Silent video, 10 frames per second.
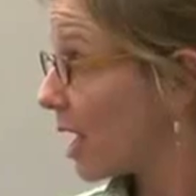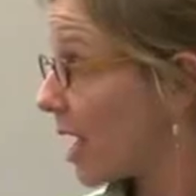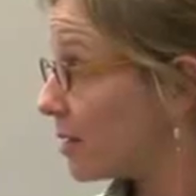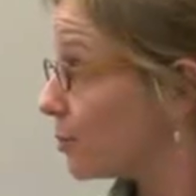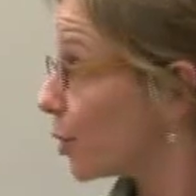
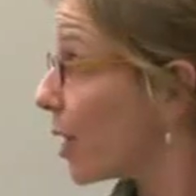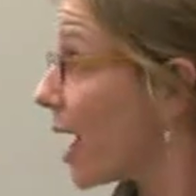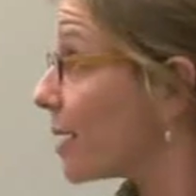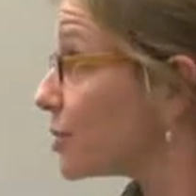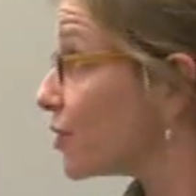and
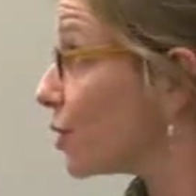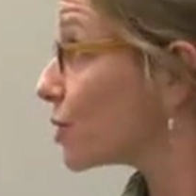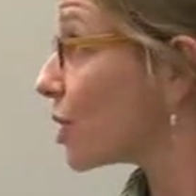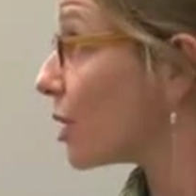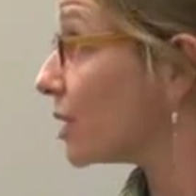perhaps
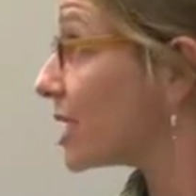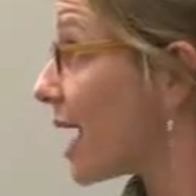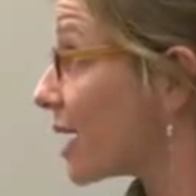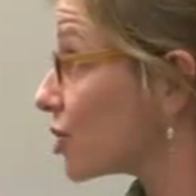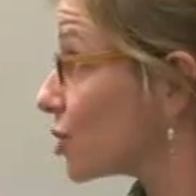folks aren't
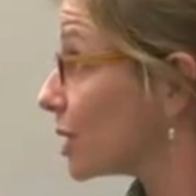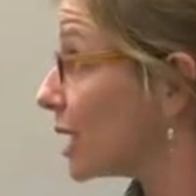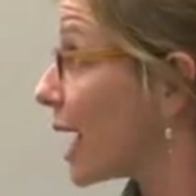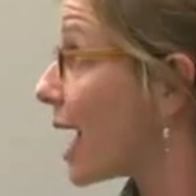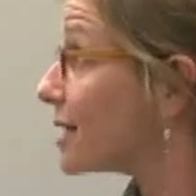
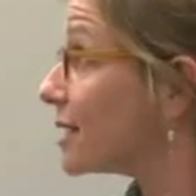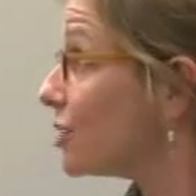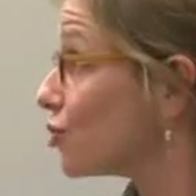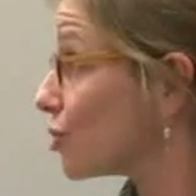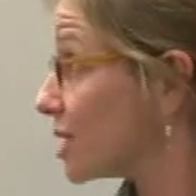actually as
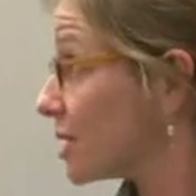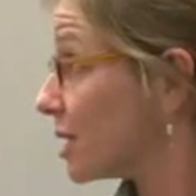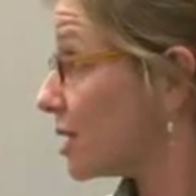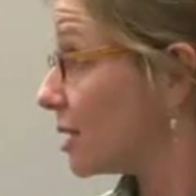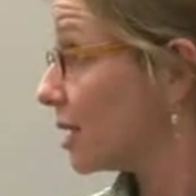
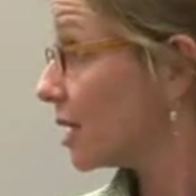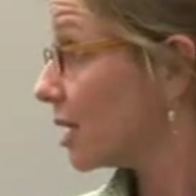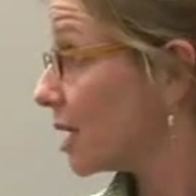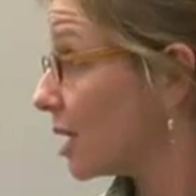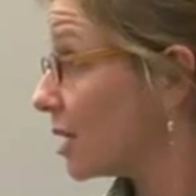interested
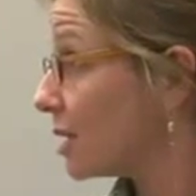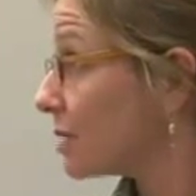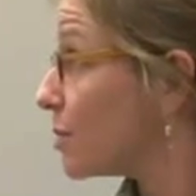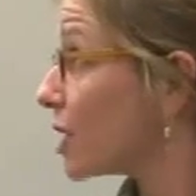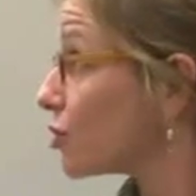in
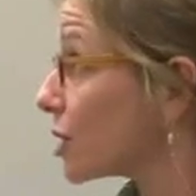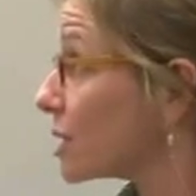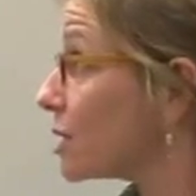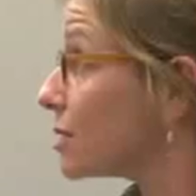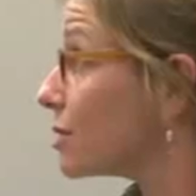these
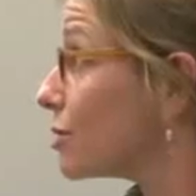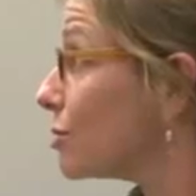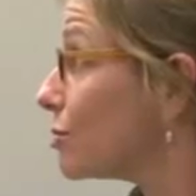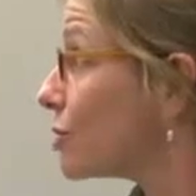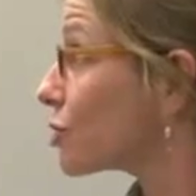metrics as you
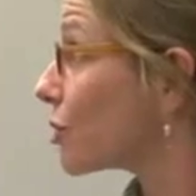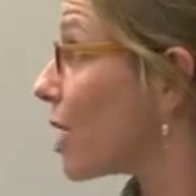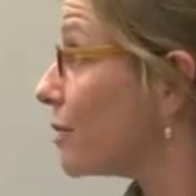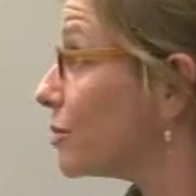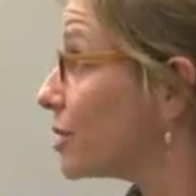
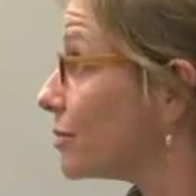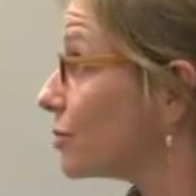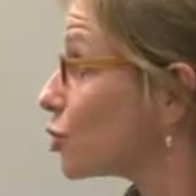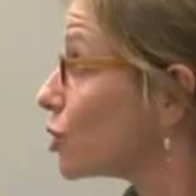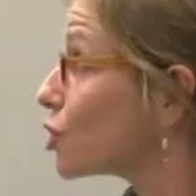described
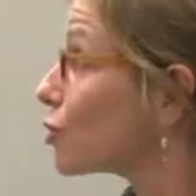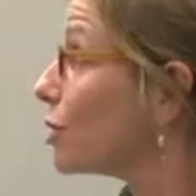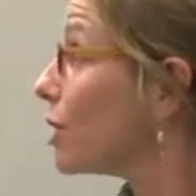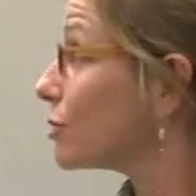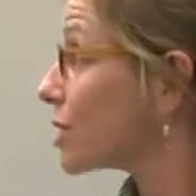George
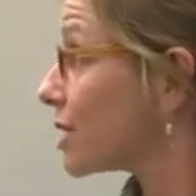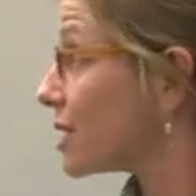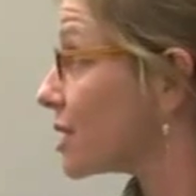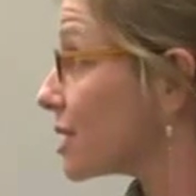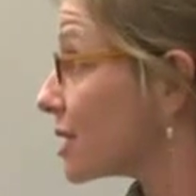Soros
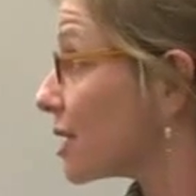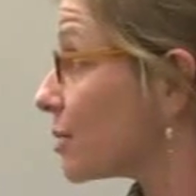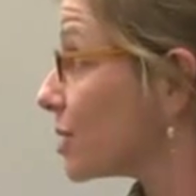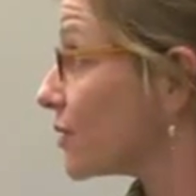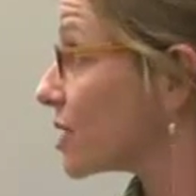as an
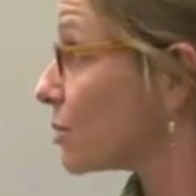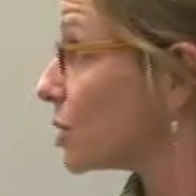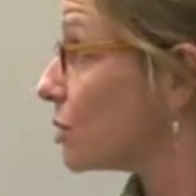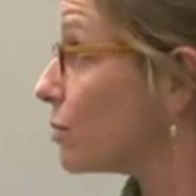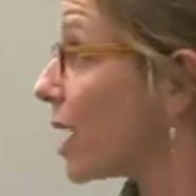example of
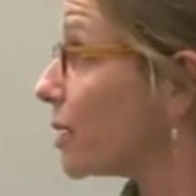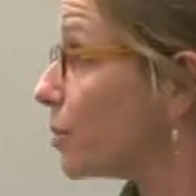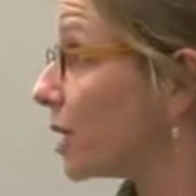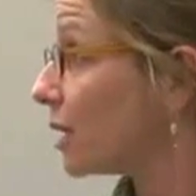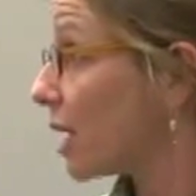someone who might
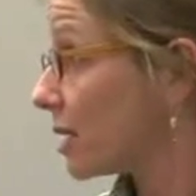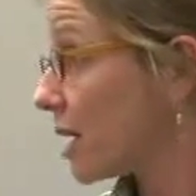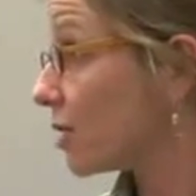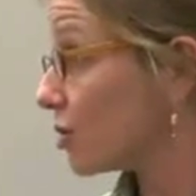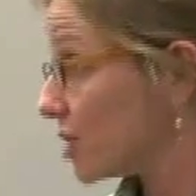be, and
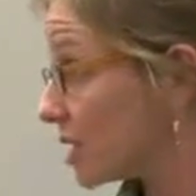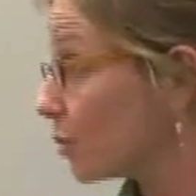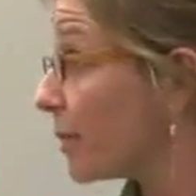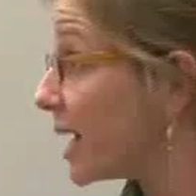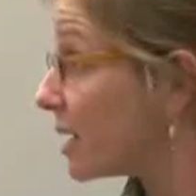yet are still
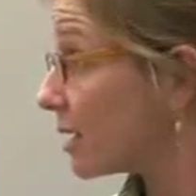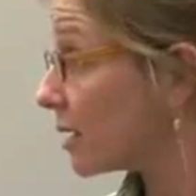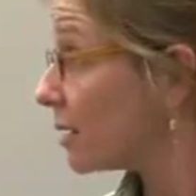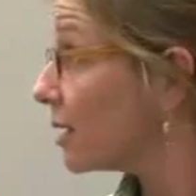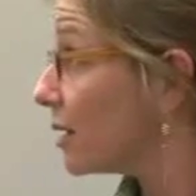
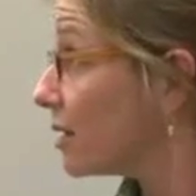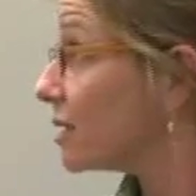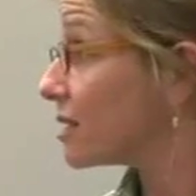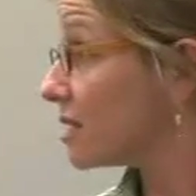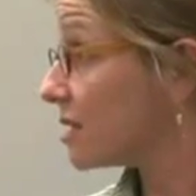making
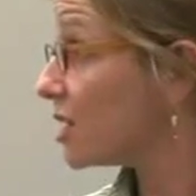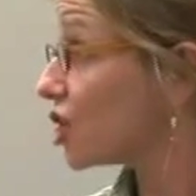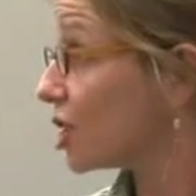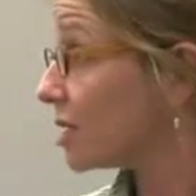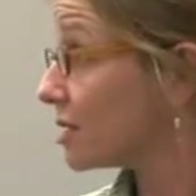these
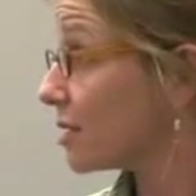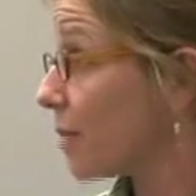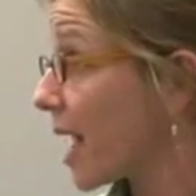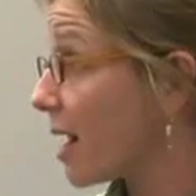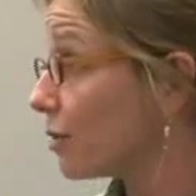decisions
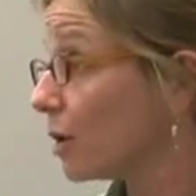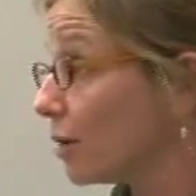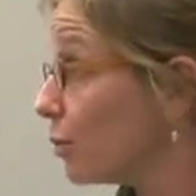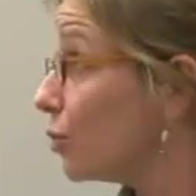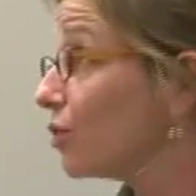about
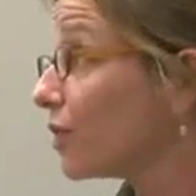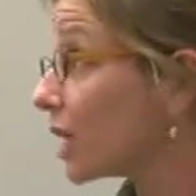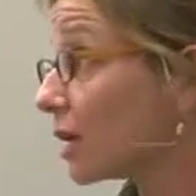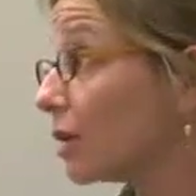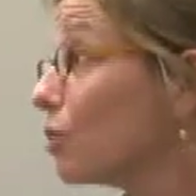
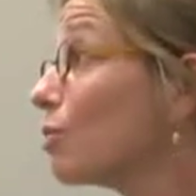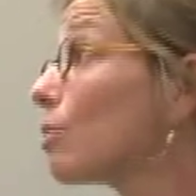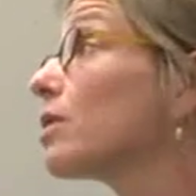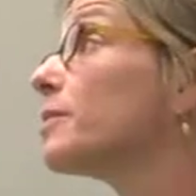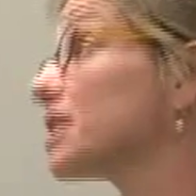moving
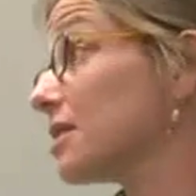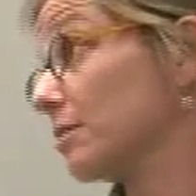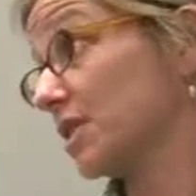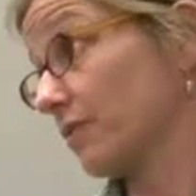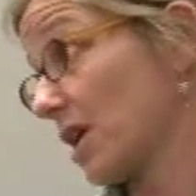enormous
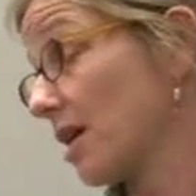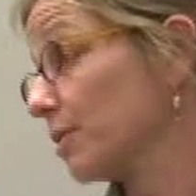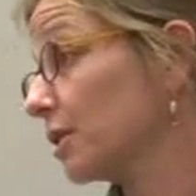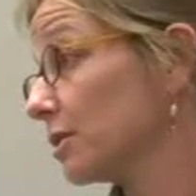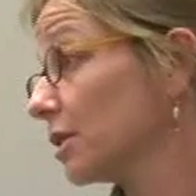sums of
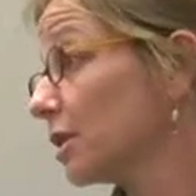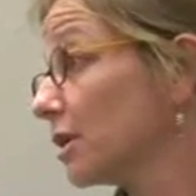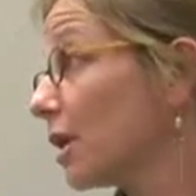capital